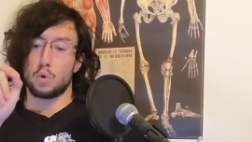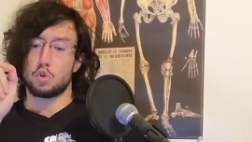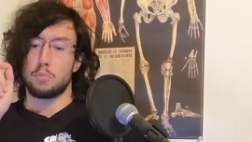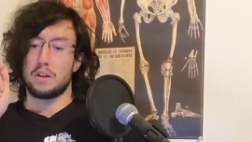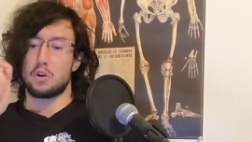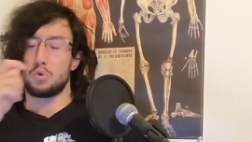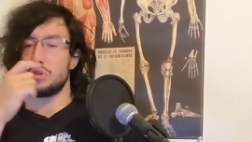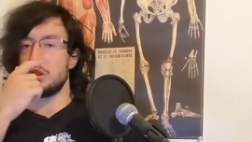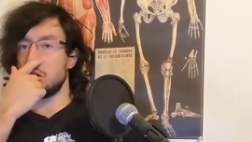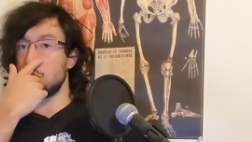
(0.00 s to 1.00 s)
also be
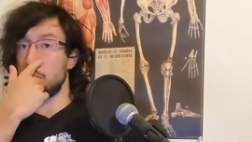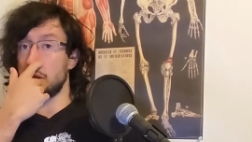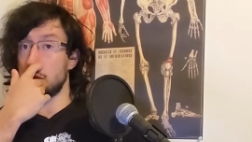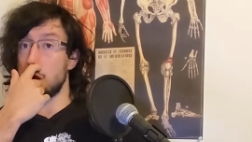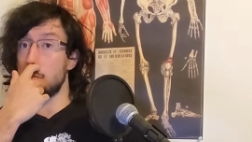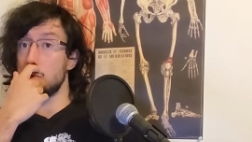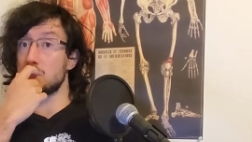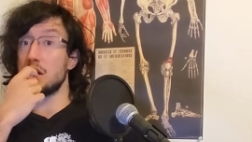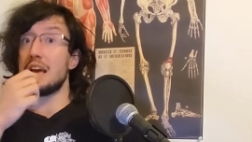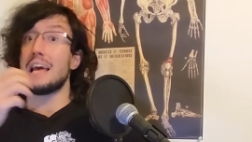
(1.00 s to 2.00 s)
included in the pinned
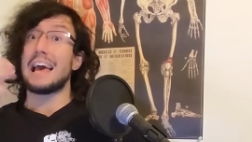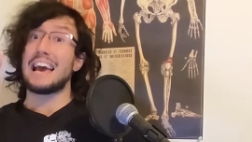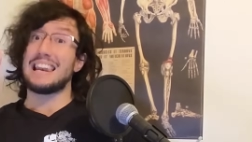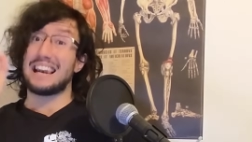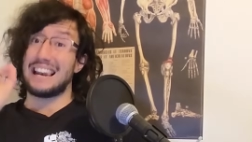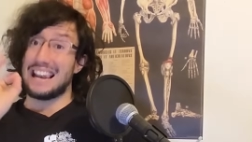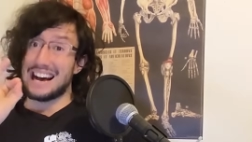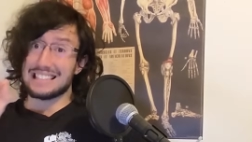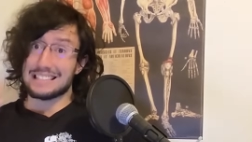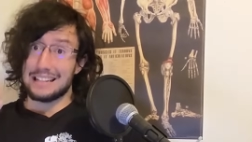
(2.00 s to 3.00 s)
comments. And
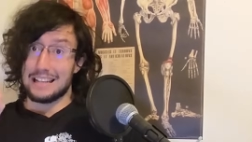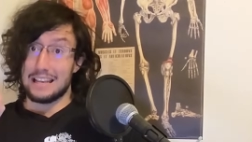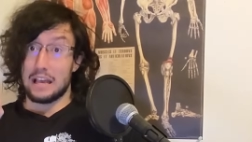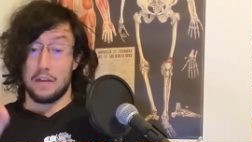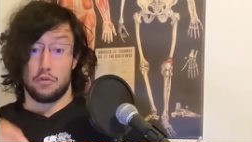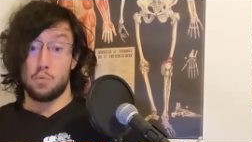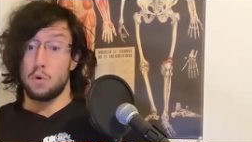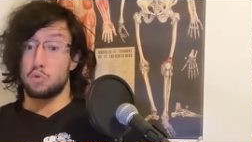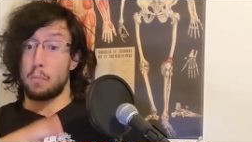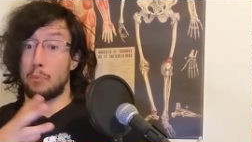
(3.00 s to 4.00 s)
lastly, if you
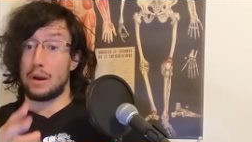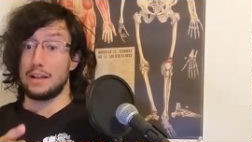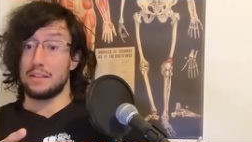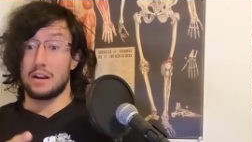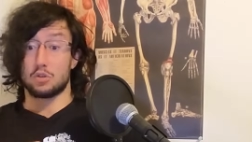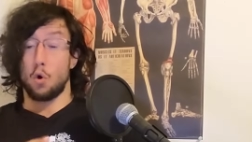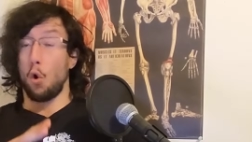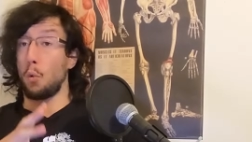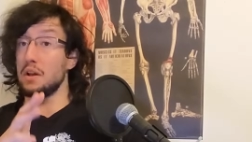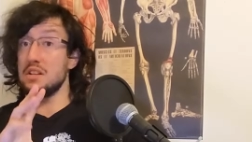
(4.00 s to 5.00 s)
want a plan that is
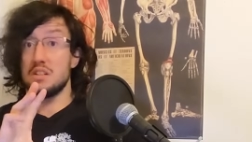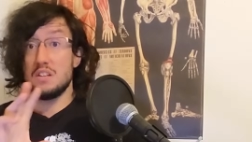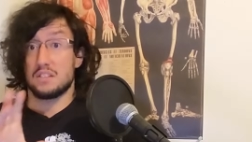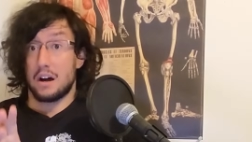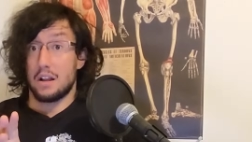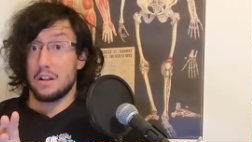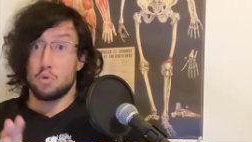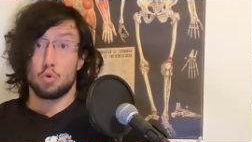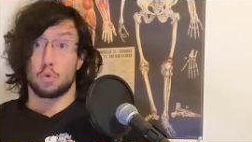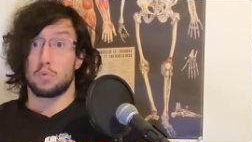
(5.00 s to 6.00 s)
already designed and
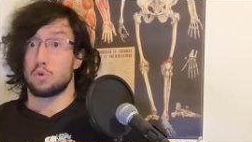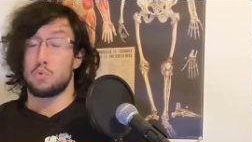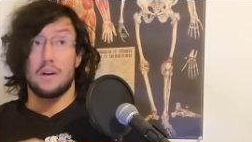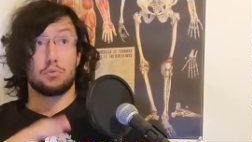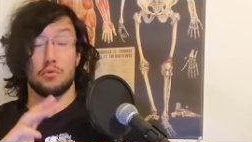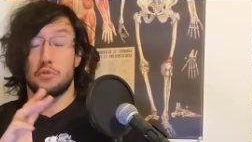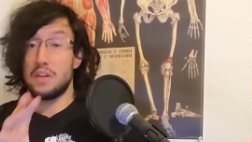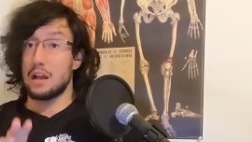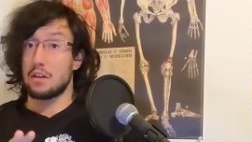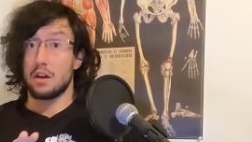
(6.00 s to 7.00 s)
you don't want to have to
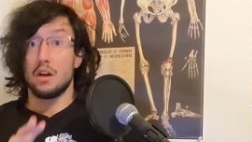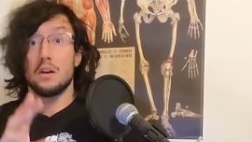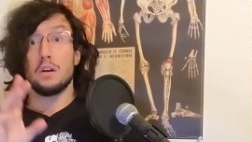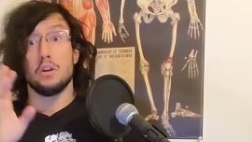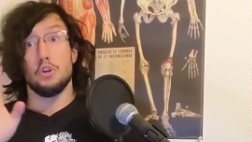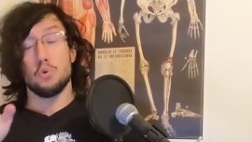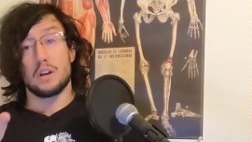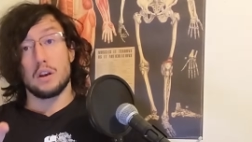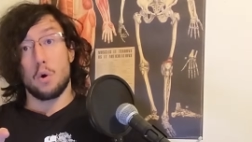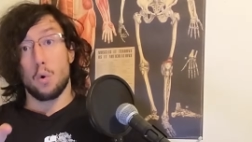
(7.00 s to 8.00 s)
think, you
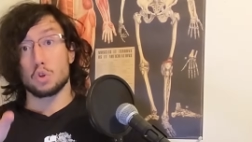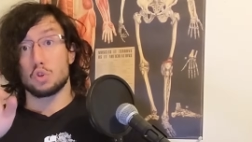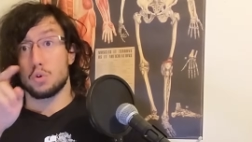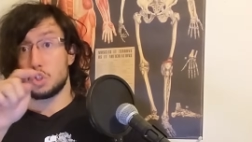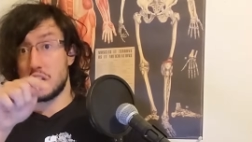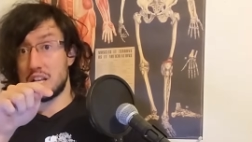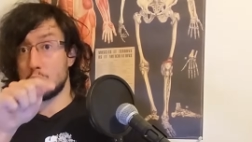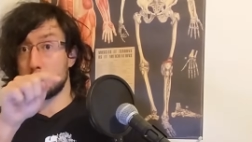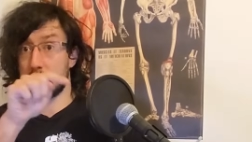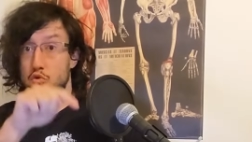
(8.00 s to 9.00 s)
can also check
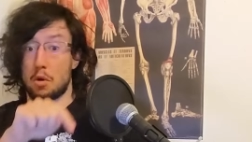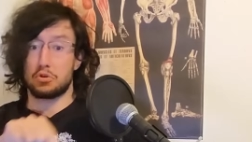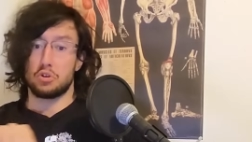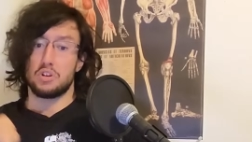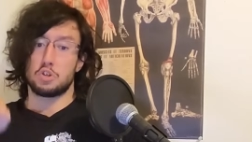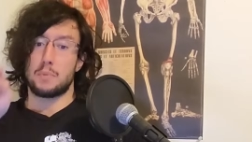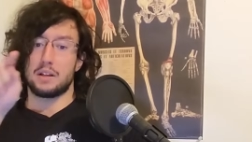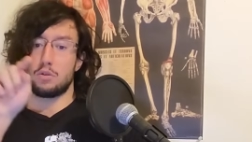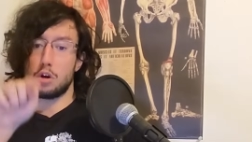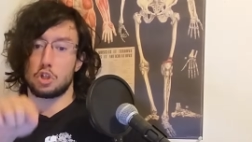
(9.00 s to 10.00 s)
out the description. There's
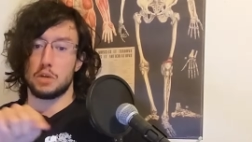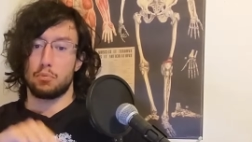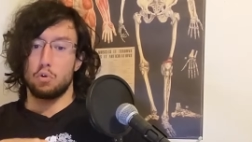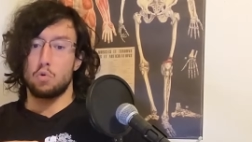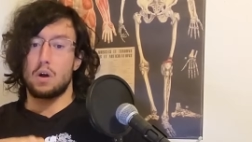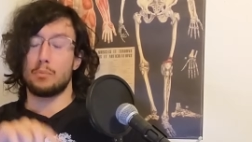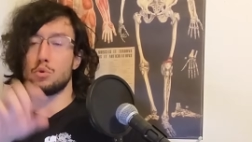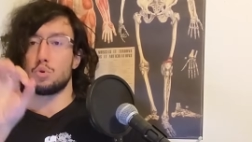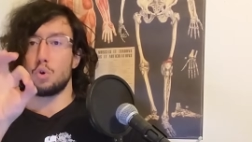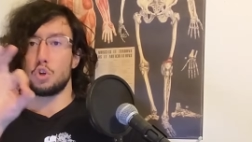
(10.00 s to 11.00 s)
my Toji program.
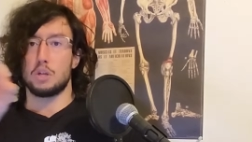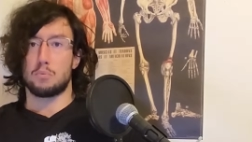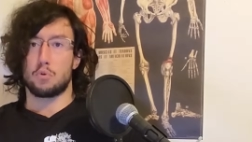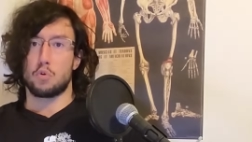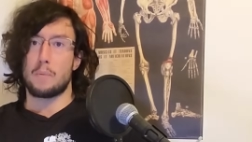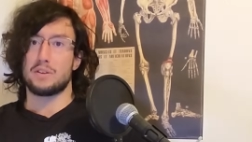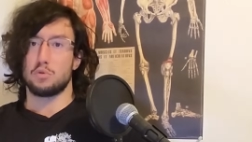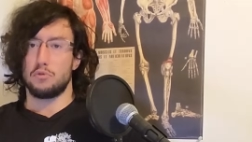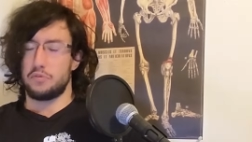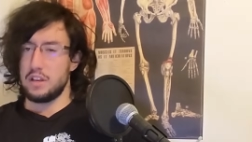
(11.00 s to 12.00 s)
The Toji program is
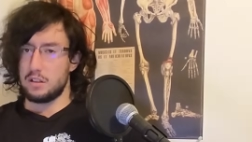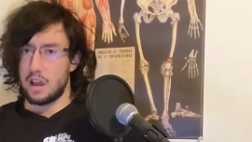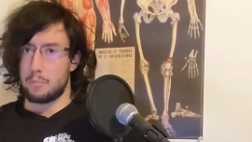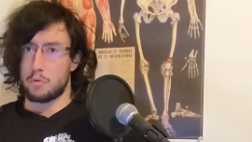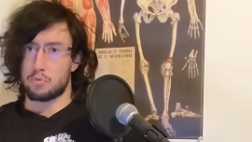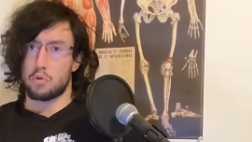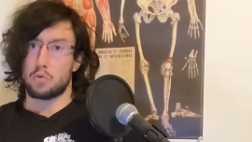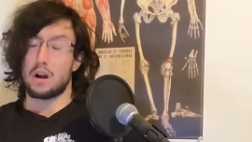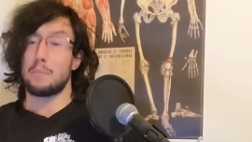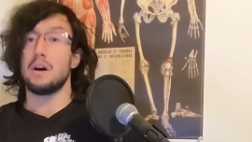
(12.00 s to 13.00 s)
a V-taper
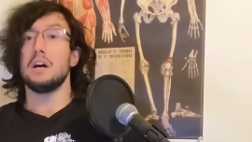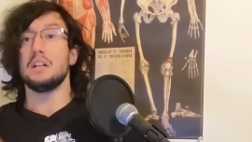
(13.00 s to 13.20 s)
program